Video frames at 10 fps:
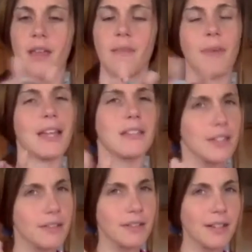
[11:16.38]
My
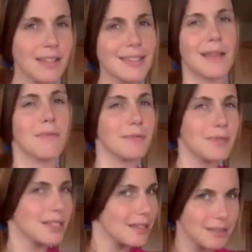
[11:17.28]
concern is that it won't
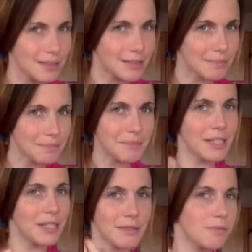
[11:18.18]
stand up,
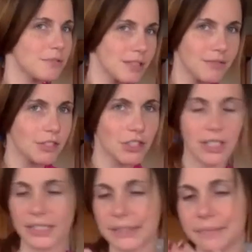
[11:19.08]
but we'll give it a
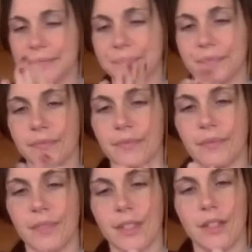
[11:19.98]
shot.
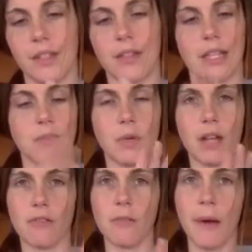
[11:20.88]
Okay, so we
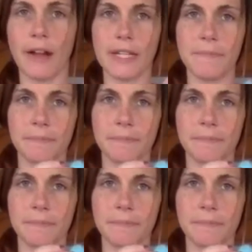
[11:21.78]
got a little body.